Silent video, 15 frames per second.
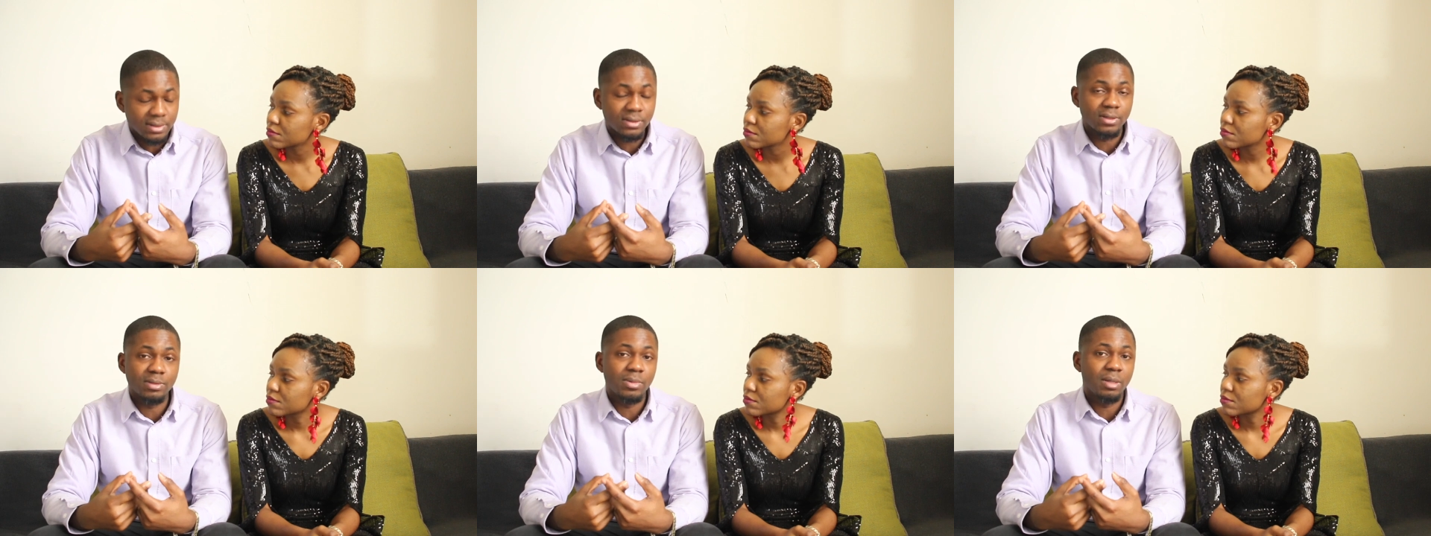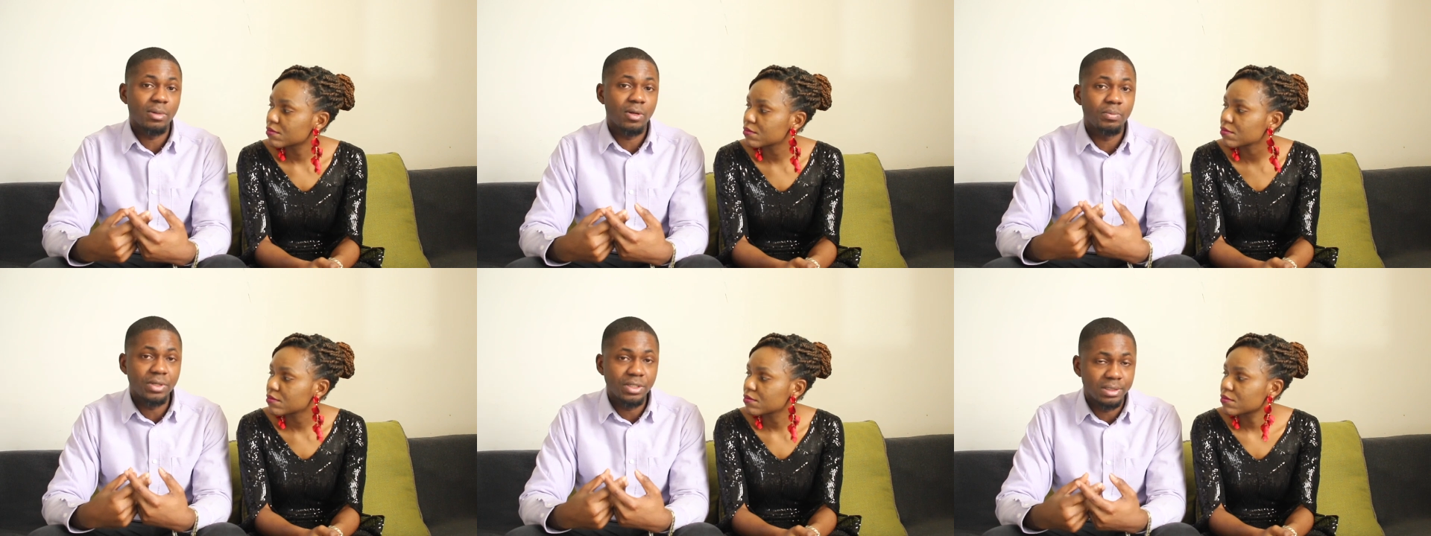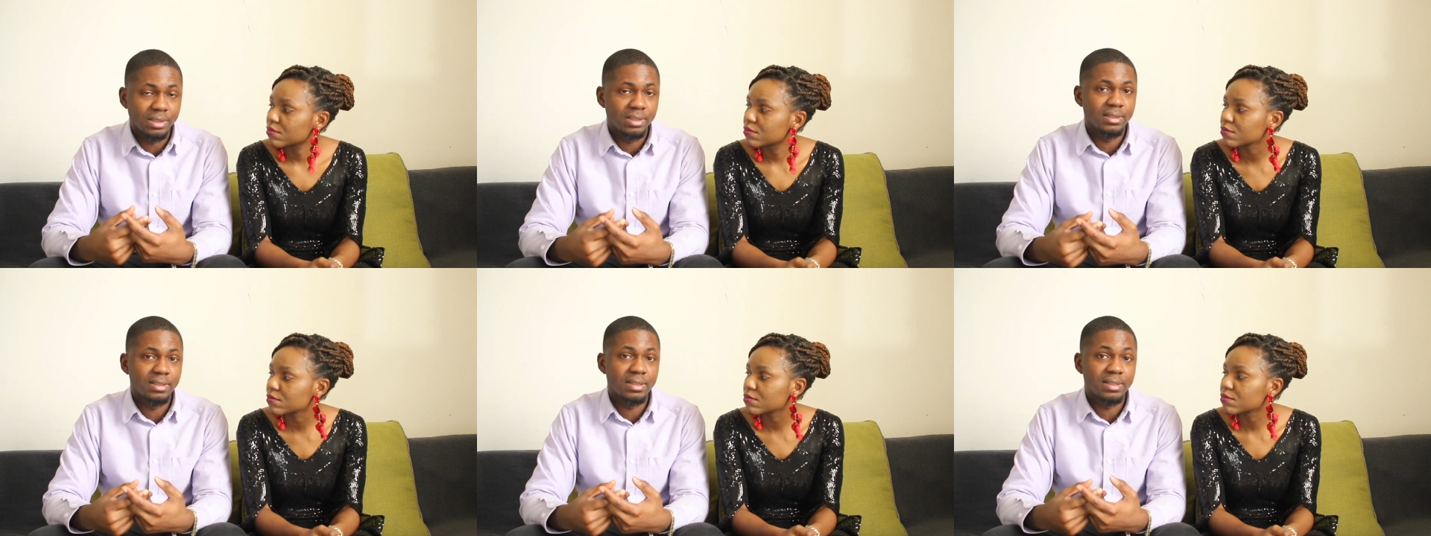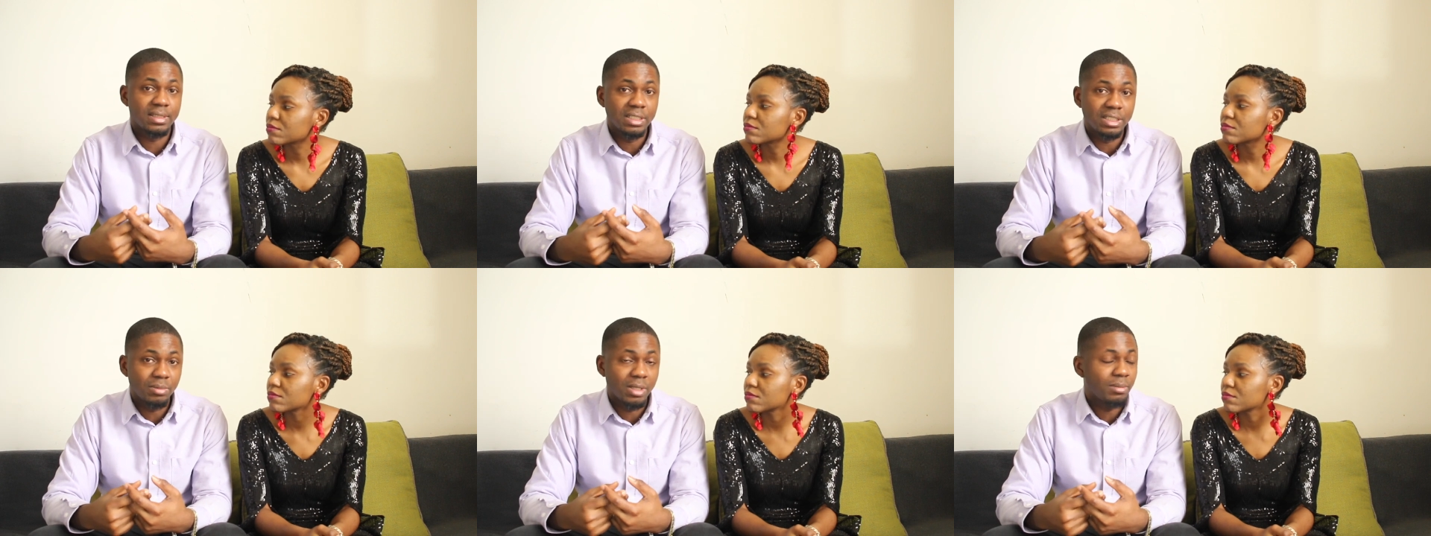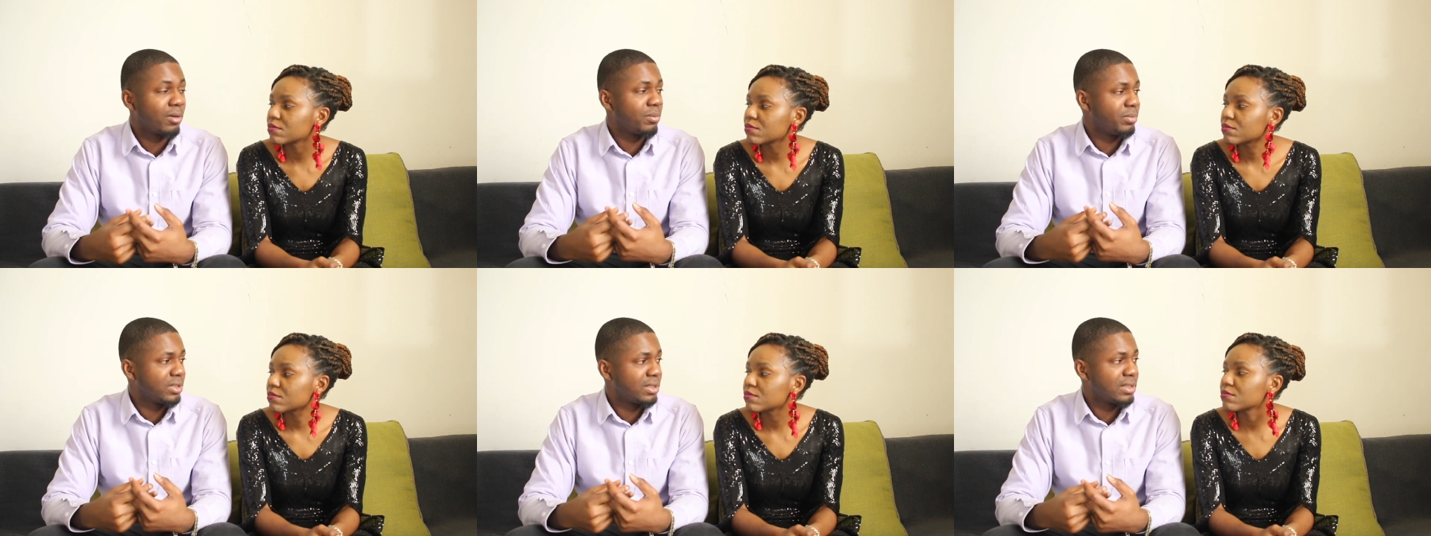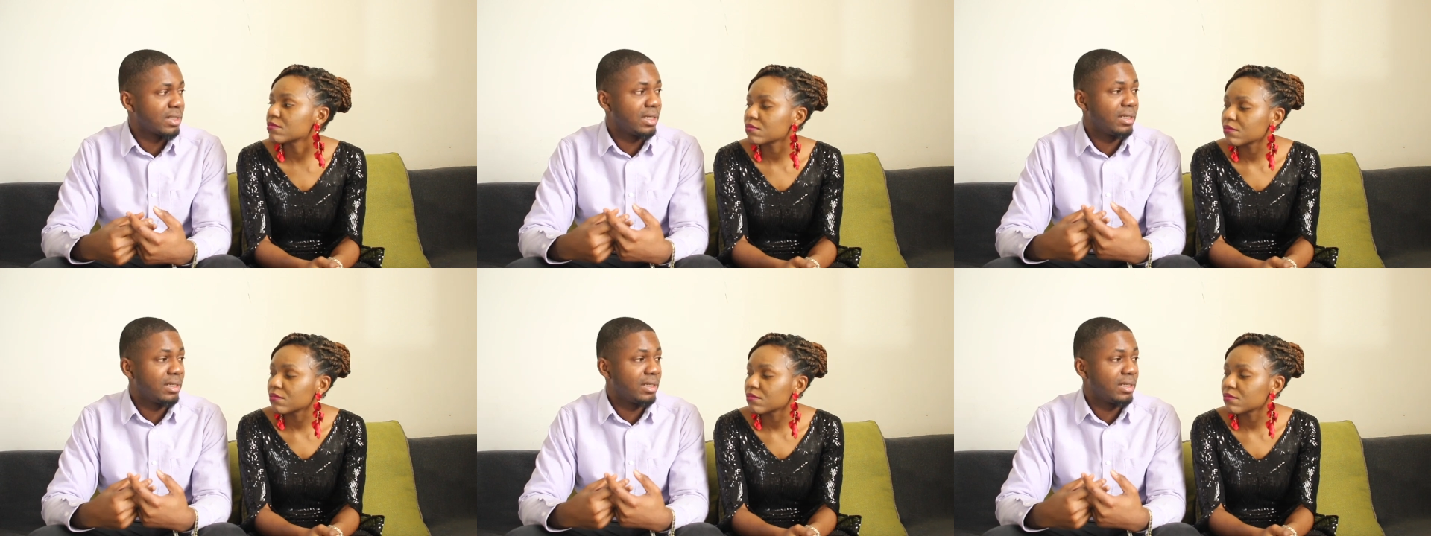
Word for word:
Speaker 1: has taught me about patience. It's teaching me about patience.